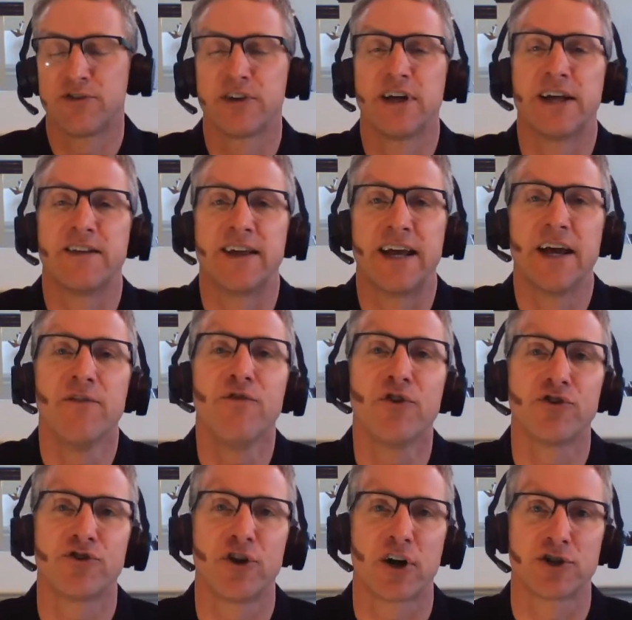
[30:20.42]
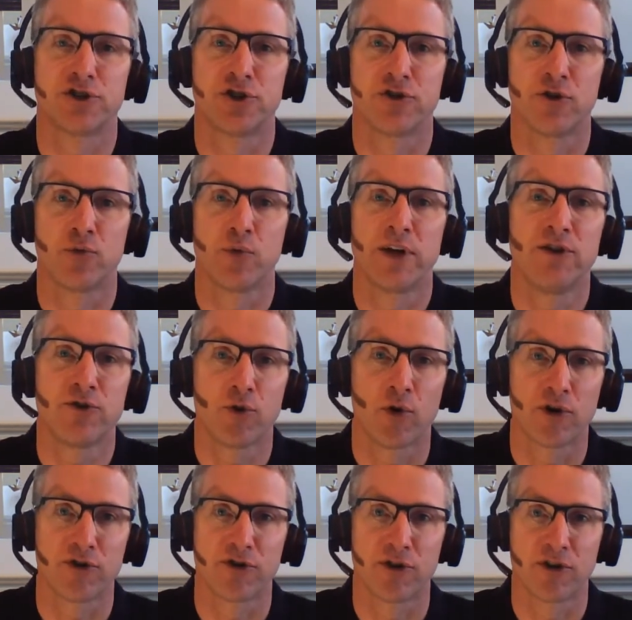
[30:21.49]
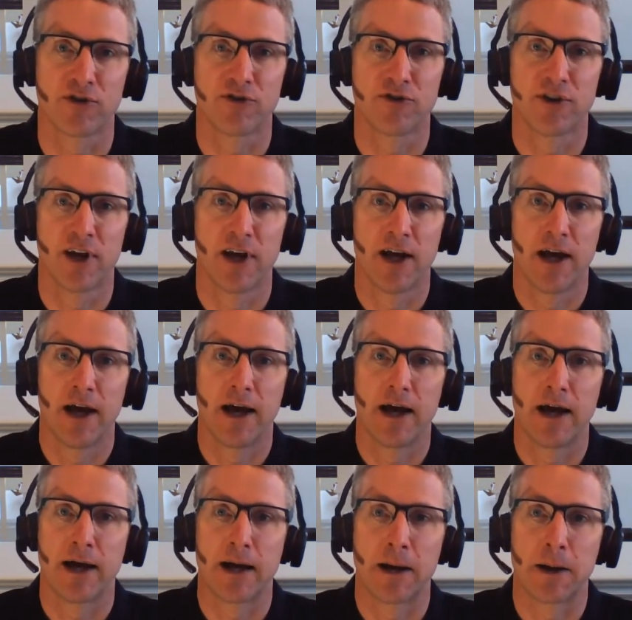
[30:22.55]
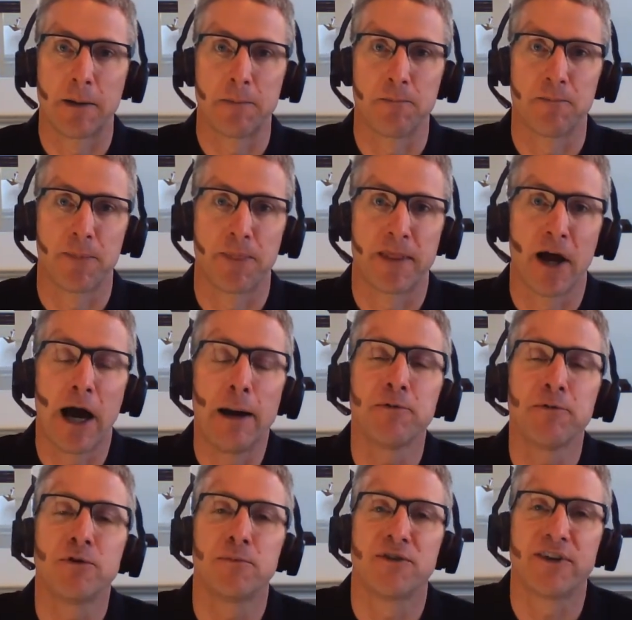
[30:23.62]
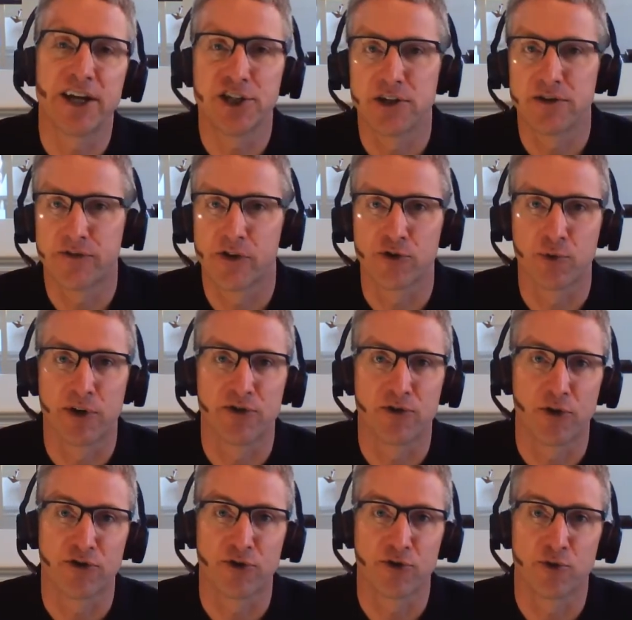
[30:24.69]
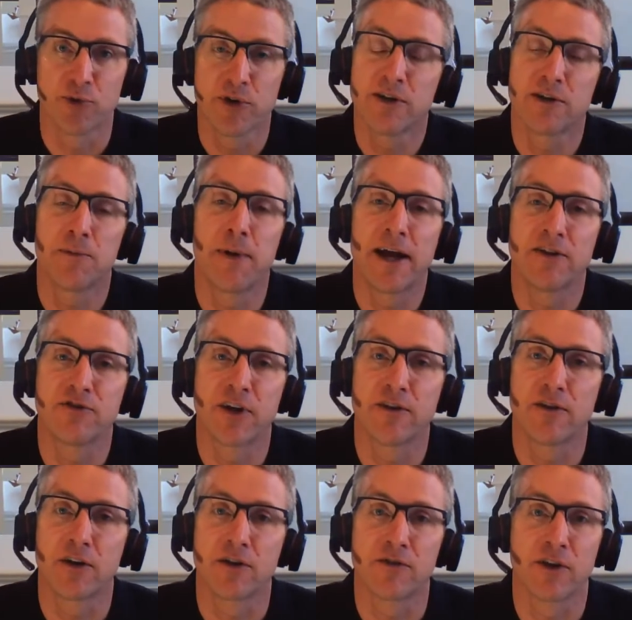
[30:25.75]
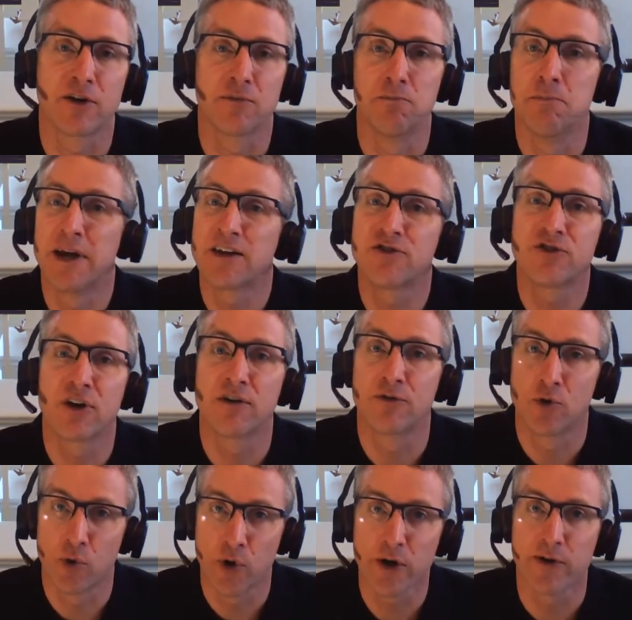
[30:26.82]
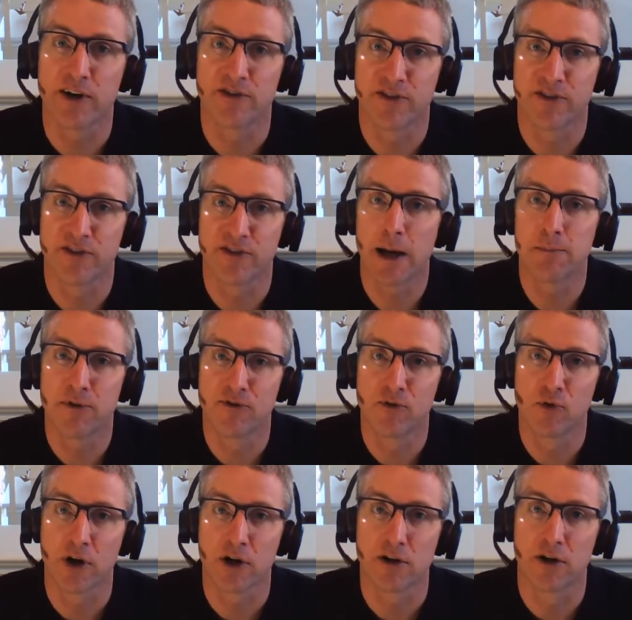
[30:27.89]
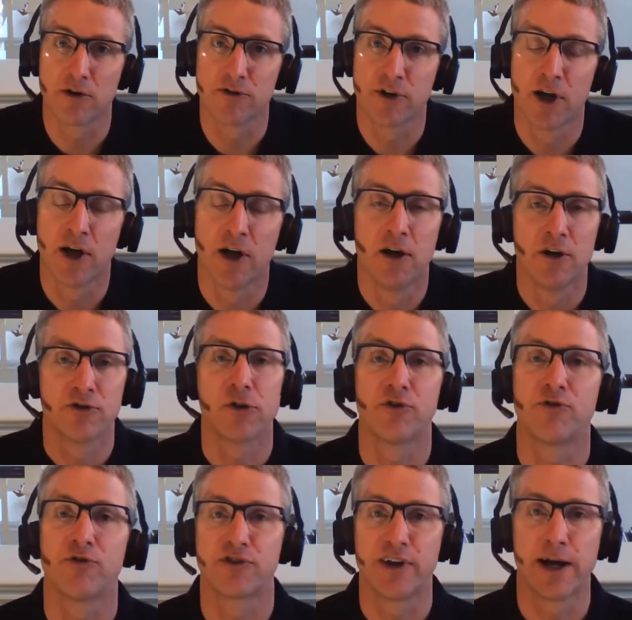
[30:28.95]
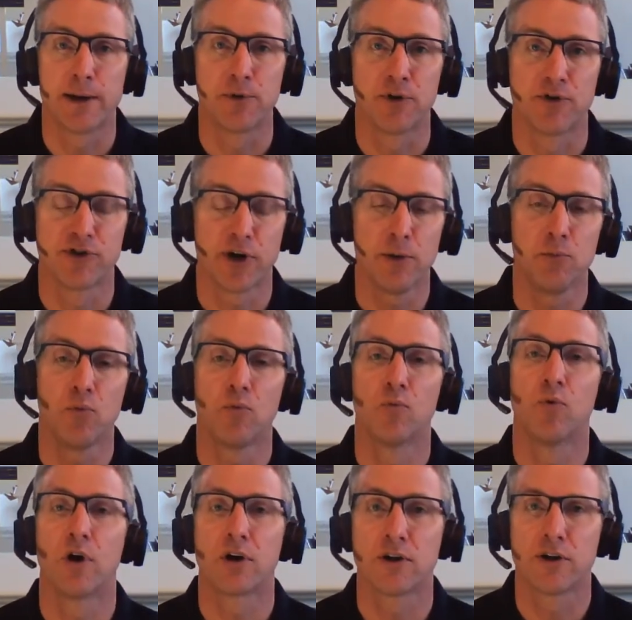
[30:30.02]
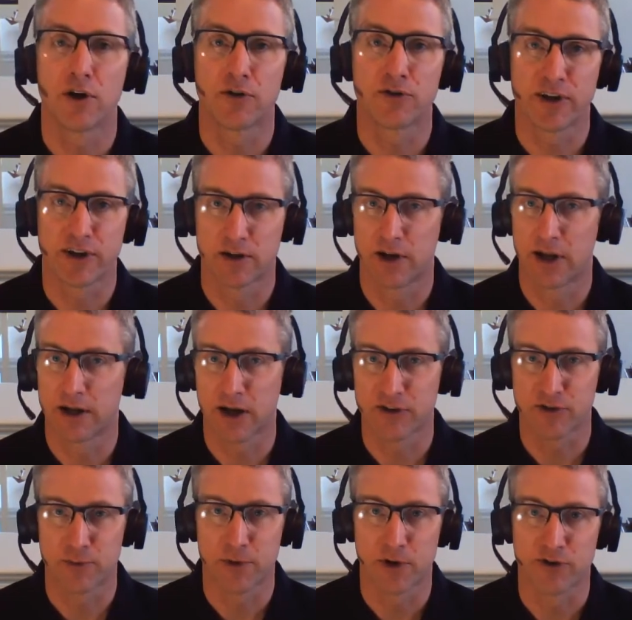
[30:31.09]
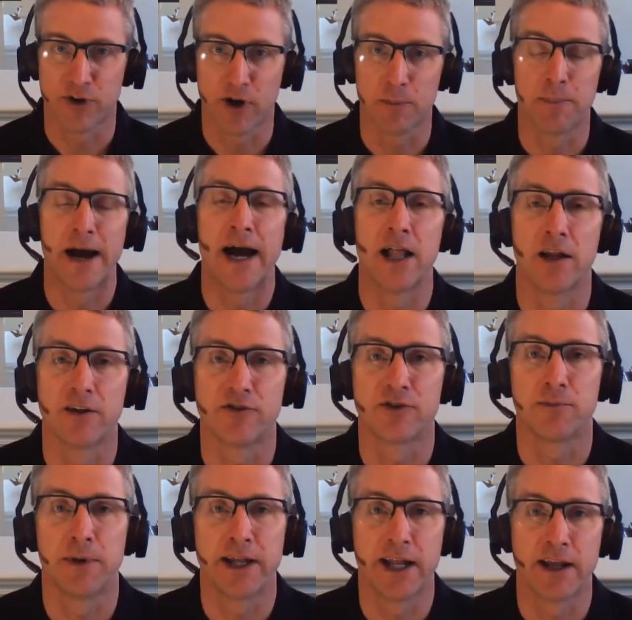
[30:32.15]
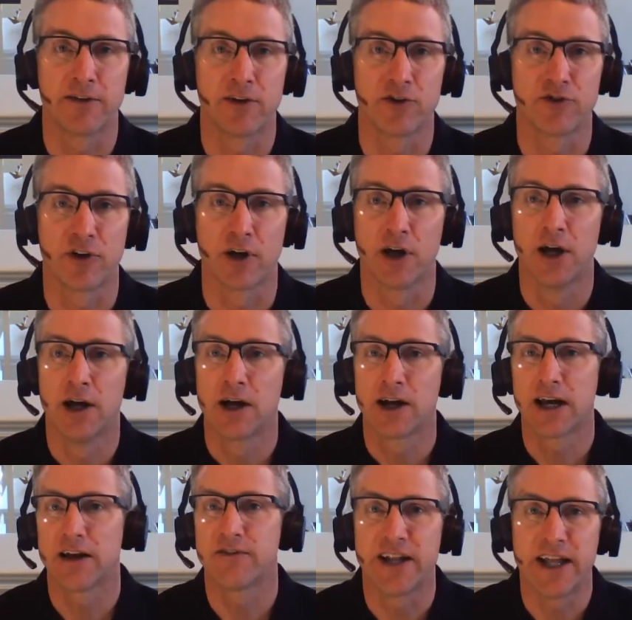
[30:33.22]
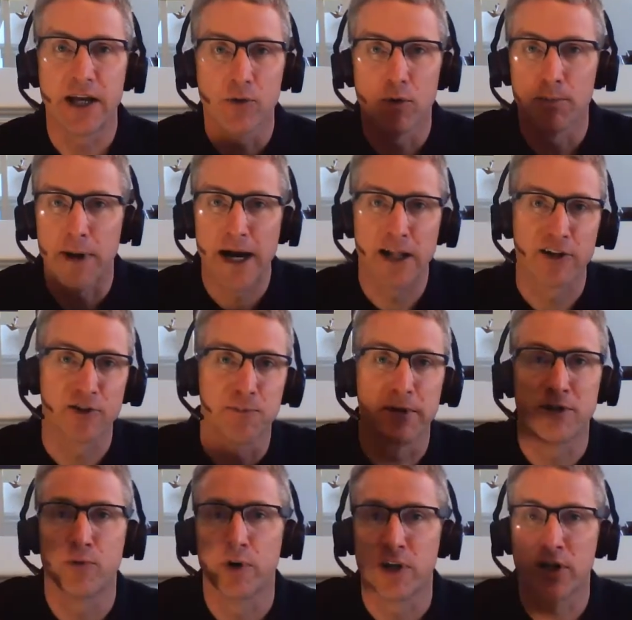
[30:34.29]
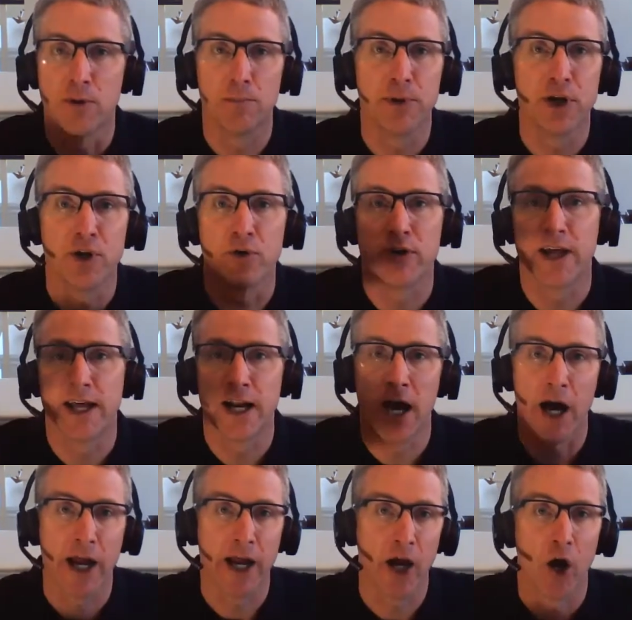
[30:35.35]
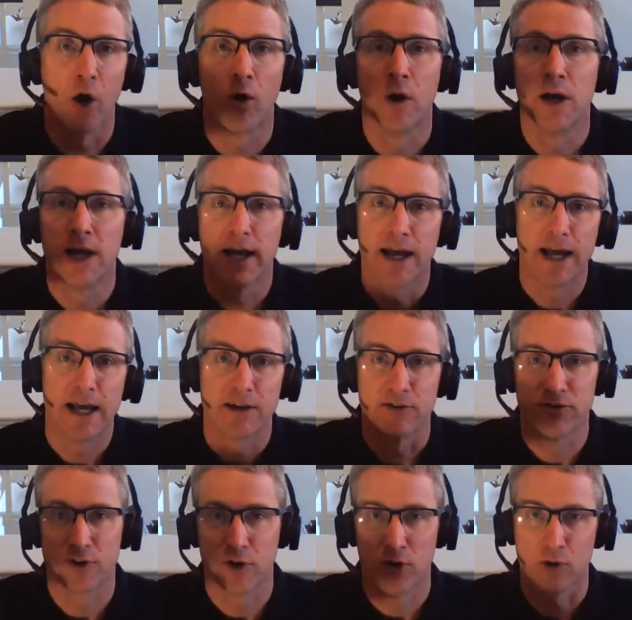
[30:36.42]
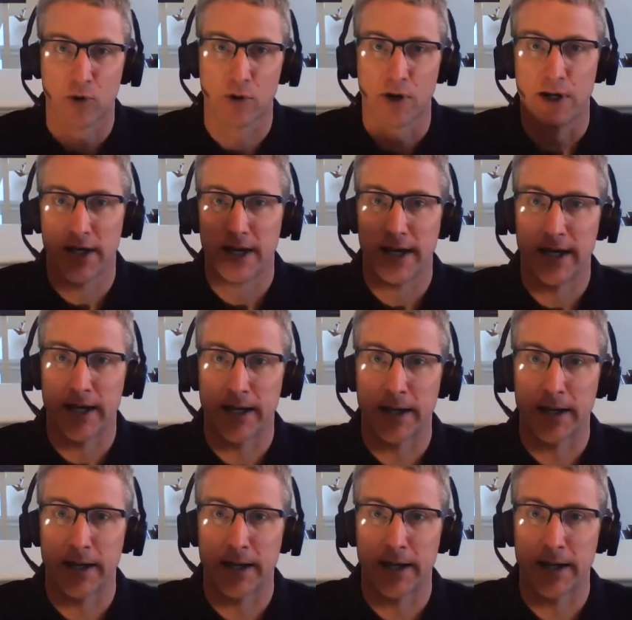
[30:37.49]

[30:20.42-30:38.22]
basically the infrastructure, the resources, The optimization of those resources really depends on the mix of queries, the type of workloads. So for example, some workloads at customers are balanced, meaning there's a kind of an equal balance between compute and I/O. And so